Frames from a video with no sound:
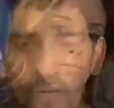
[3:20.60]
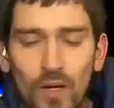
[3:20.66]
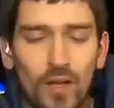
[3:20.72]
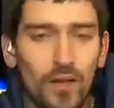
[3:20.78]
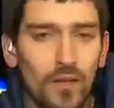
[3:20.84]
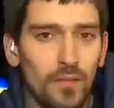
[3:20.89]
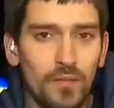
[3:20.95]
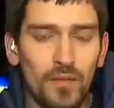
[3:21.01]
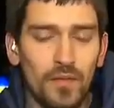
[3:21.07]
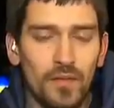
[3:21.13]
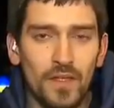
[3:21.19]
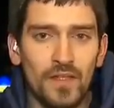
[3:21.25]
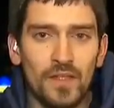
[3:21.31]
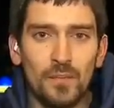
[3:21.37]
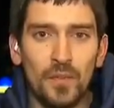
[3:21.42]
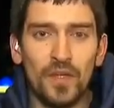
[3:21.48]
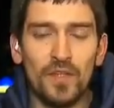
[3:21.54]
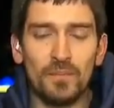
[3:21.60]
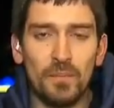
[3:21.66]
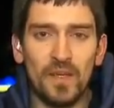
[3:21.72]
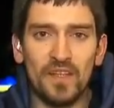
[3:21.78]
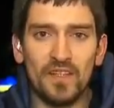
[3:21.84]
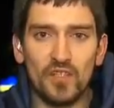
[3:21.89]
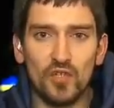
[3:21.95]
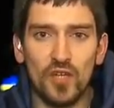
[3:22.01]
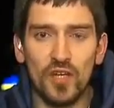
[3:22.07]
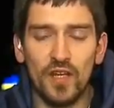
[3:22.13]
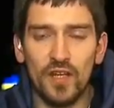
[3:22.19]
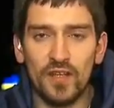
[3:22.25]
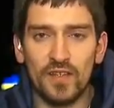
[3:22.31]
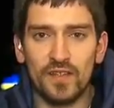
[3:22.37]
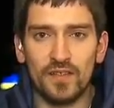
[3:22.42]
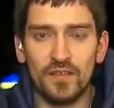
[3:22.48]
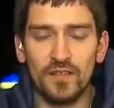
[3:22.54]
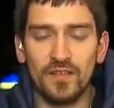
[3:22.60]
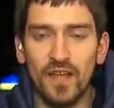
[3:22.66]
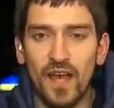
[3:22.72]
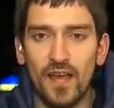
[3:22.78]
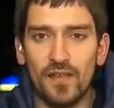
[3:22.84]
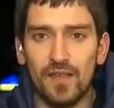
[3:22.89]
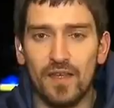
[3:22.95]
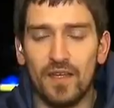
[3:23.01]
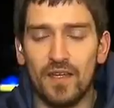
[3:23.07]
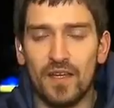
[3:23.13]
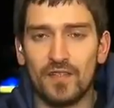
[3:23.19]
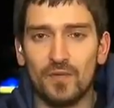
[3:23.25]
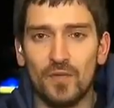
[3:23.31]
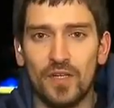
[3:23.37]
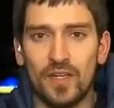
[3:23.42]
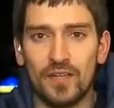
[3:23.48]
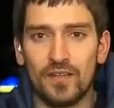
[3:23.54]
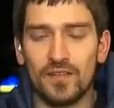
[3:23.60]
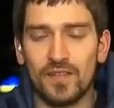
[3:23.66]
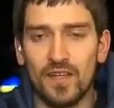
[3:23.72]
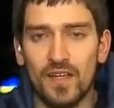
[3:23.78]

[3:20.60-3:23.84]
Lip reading: Well, this peace treaty is nothing, as we can